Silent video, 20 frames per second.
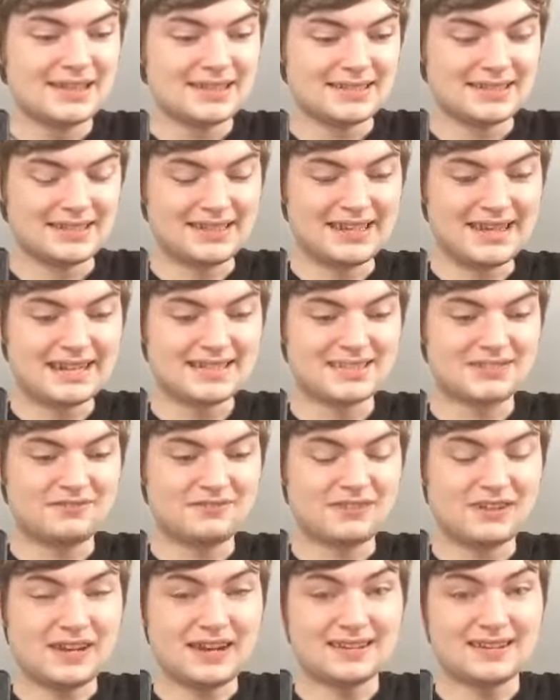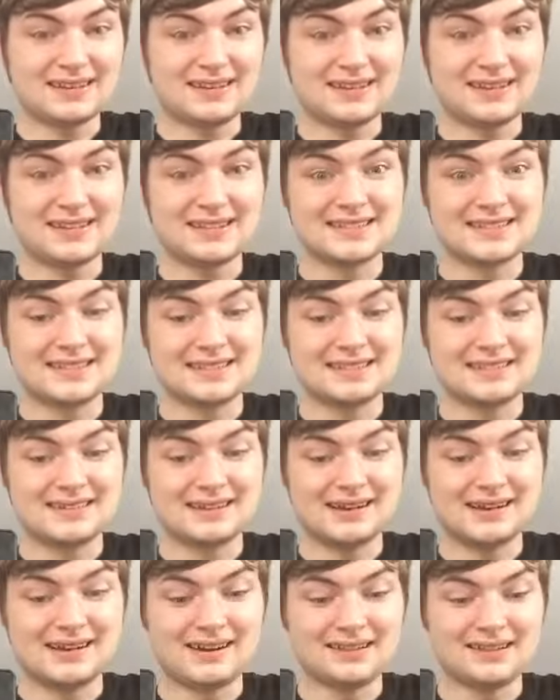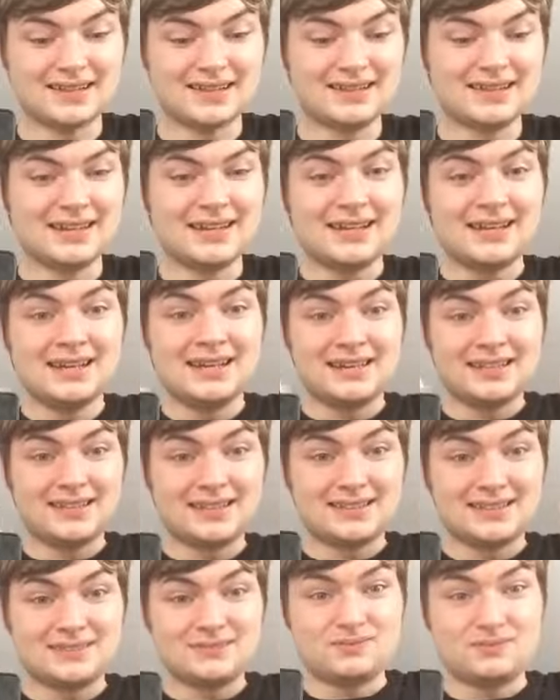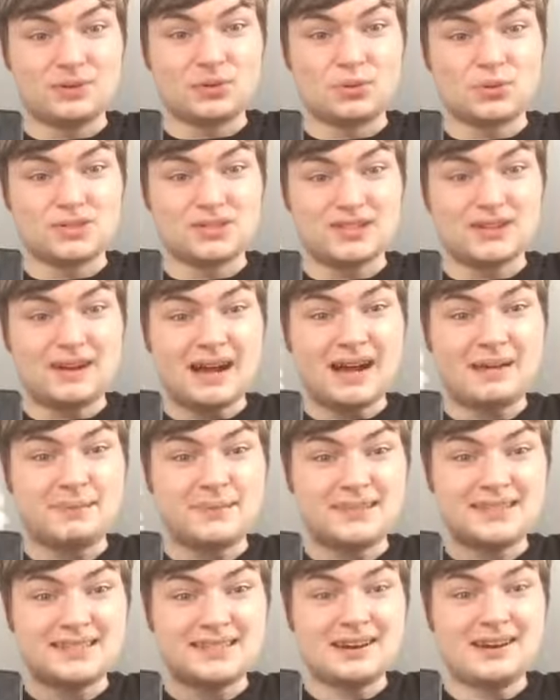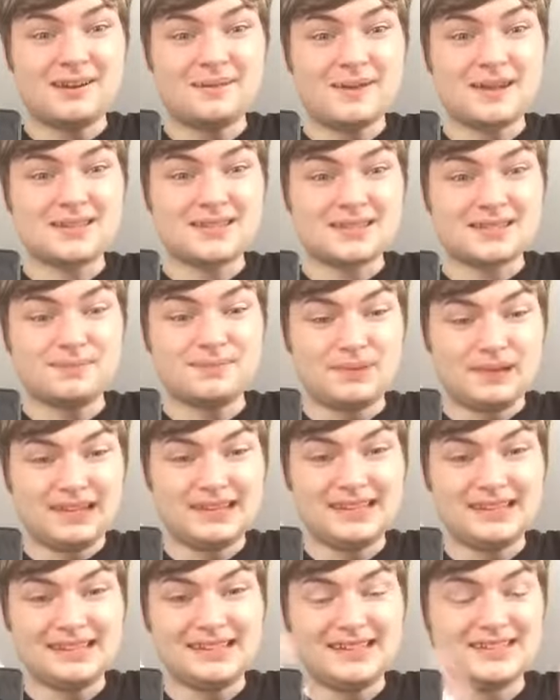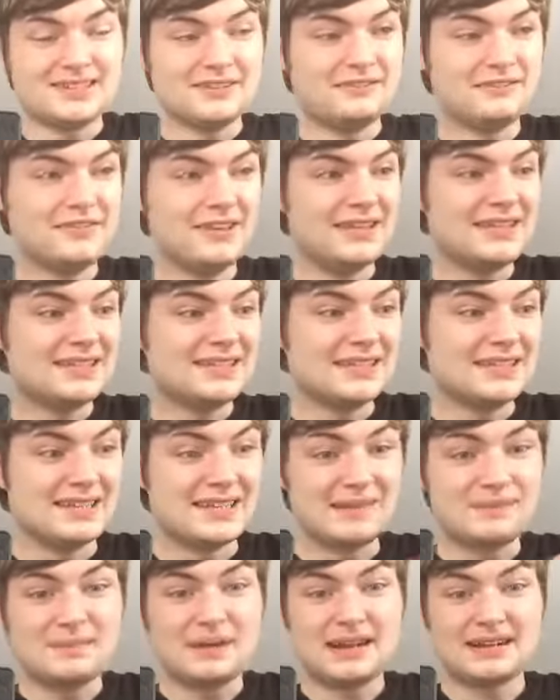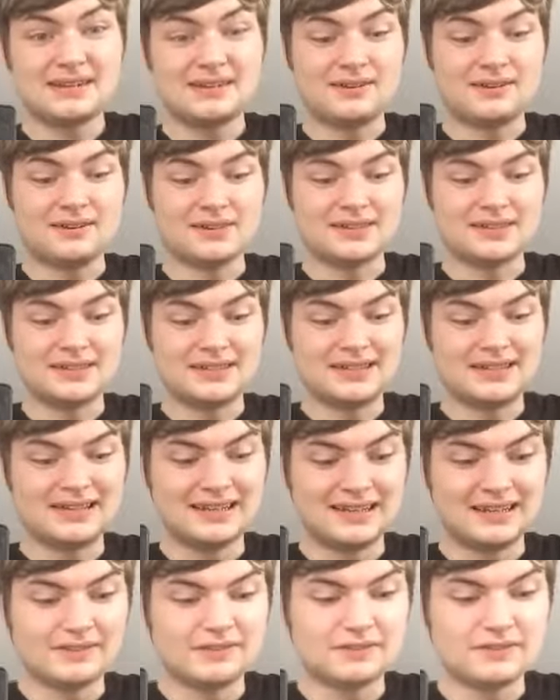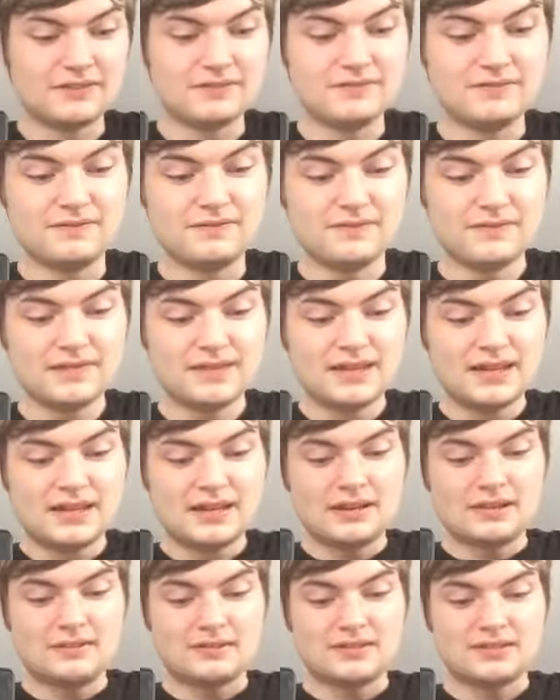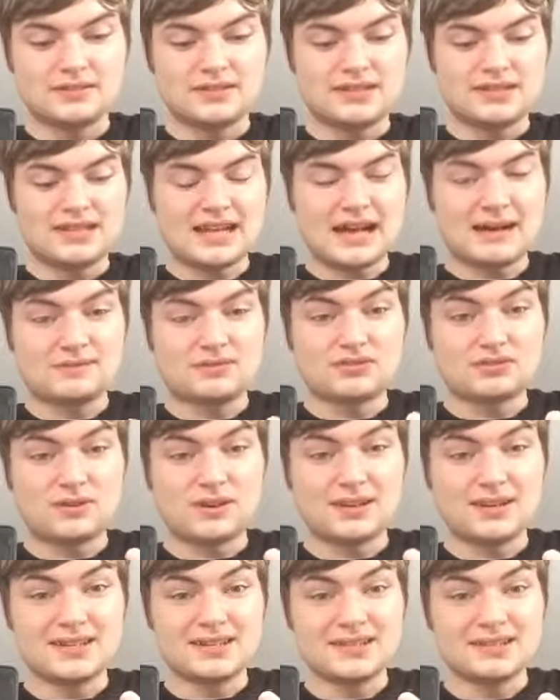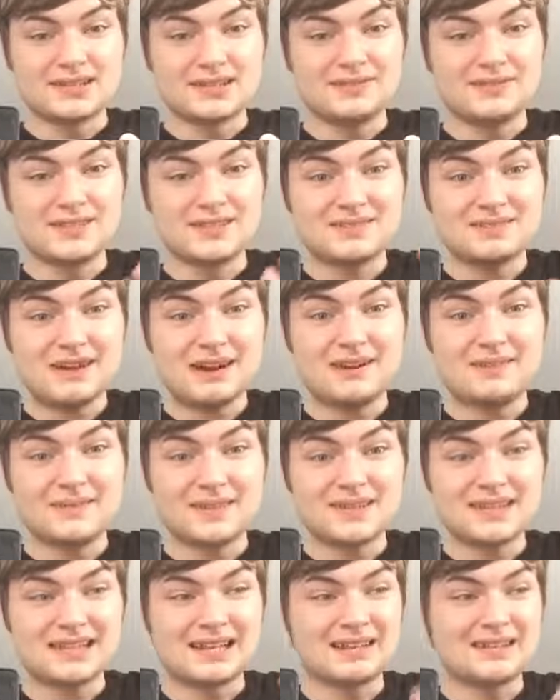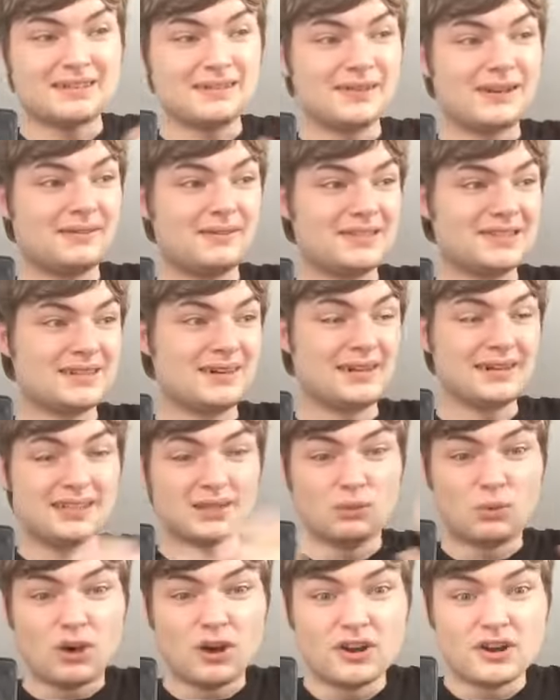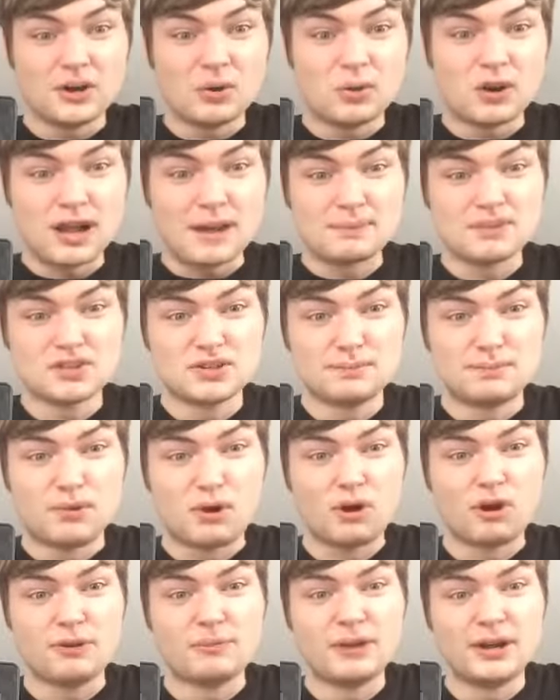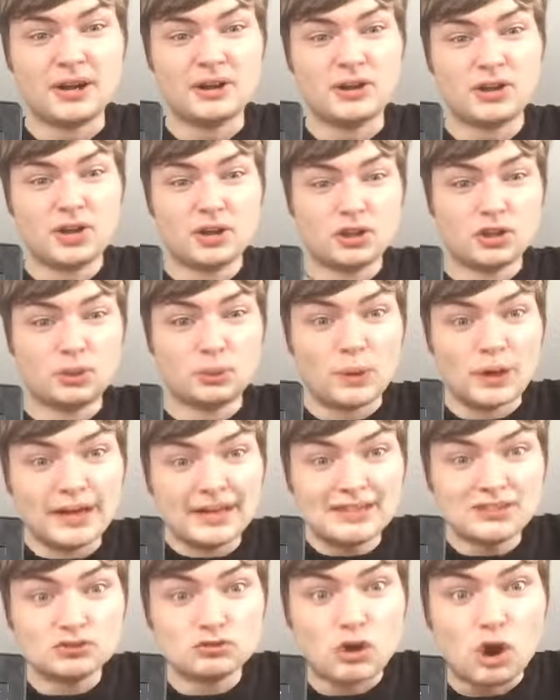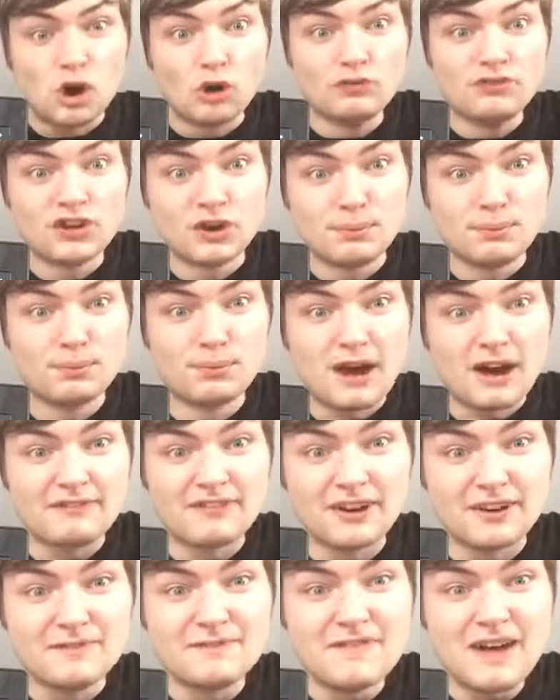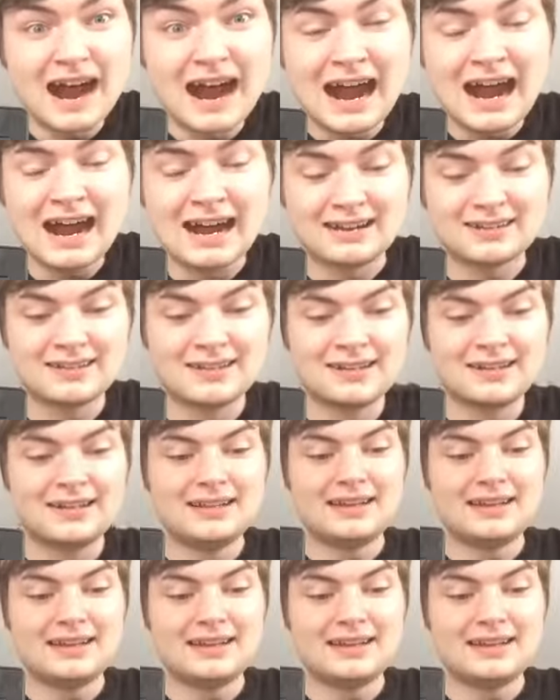So the Ents flood Isengard, and we're all so happy. Saruman's completely defeated, and back at Osgiliath, when Sam tries to convince Faramir to let them go, he's like, "You wanna know what happened to Boromir? The ring drove your brother mad."